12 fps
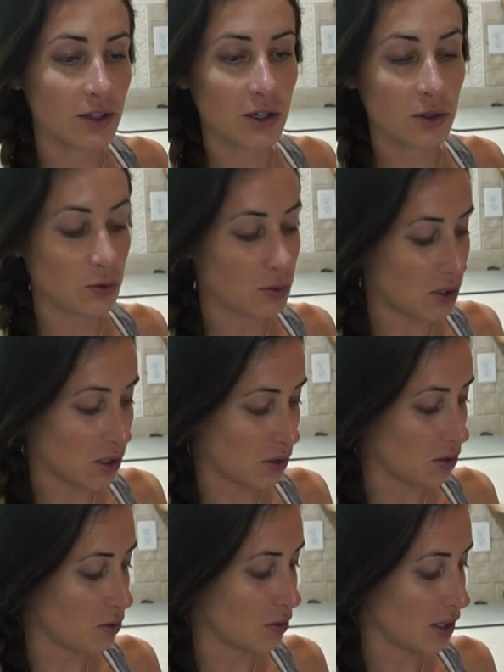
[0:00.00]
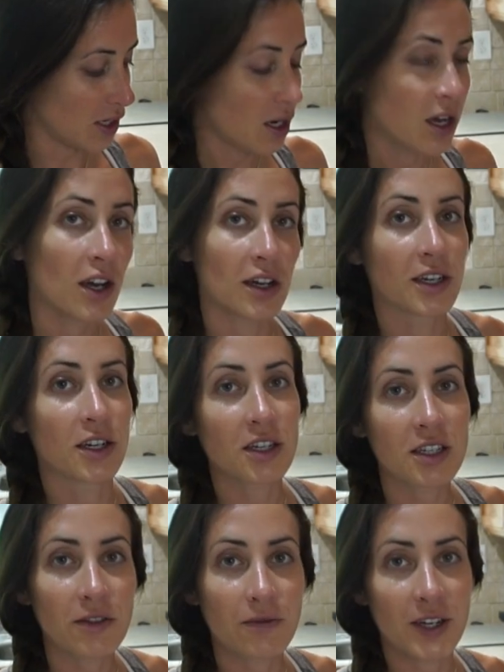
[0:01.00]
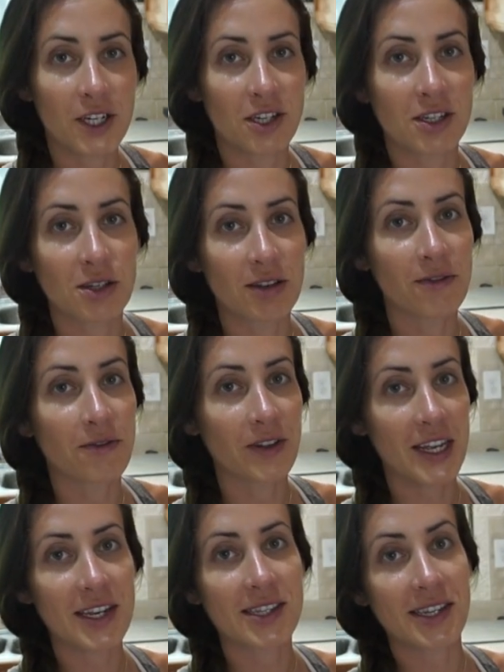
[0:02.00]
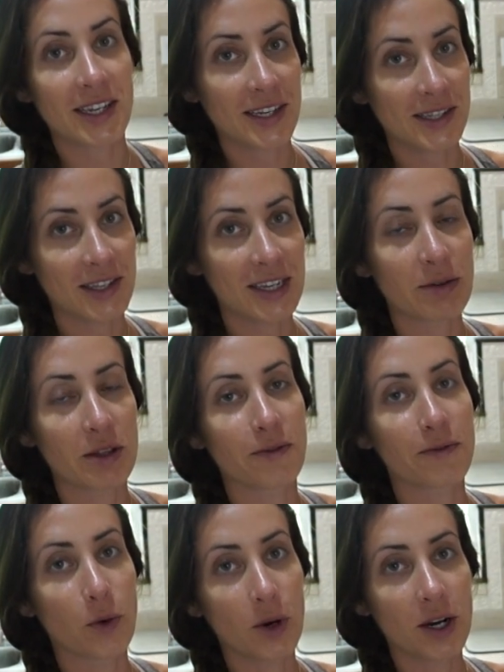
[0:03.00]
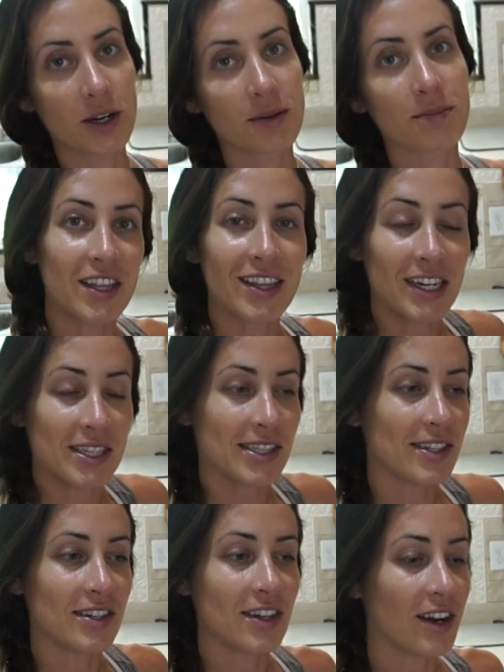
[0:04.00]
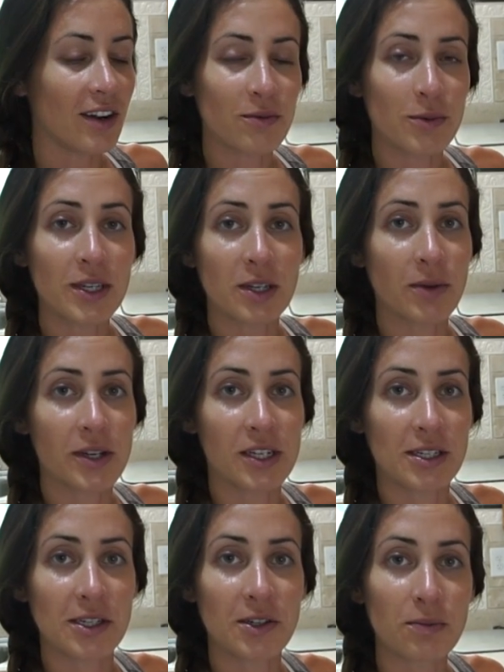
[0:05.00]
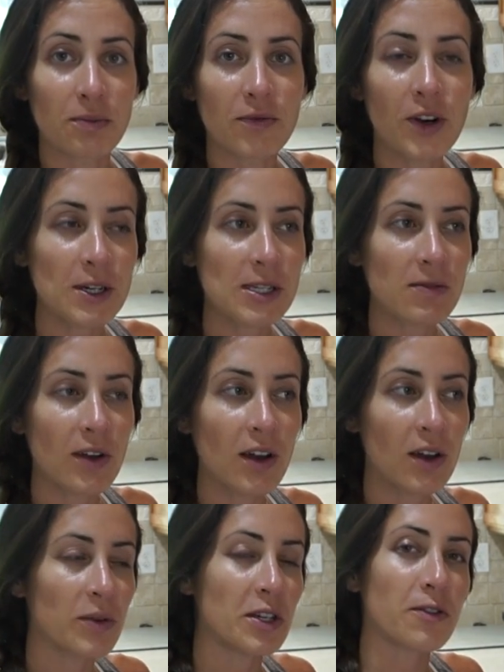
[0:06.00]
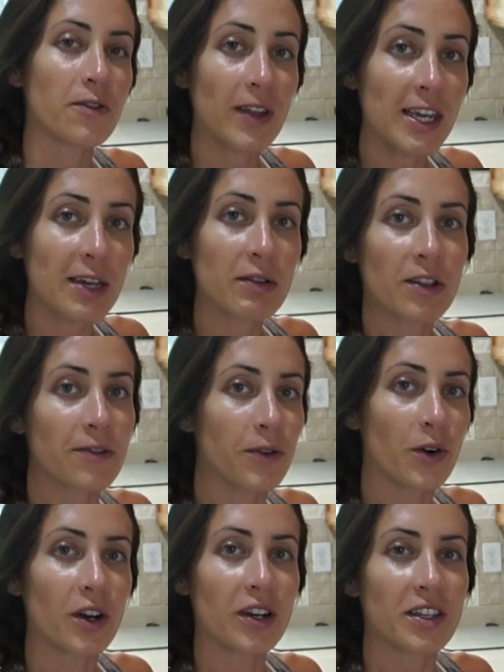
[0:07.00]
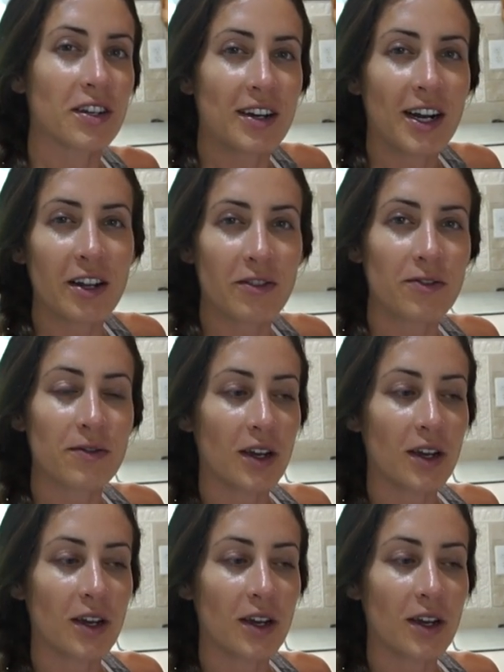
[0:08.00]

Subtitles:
you to cook the fish until it flakes easily with a fork. That's not what you want to do. First of all, when you flake it with a fork, you're kind of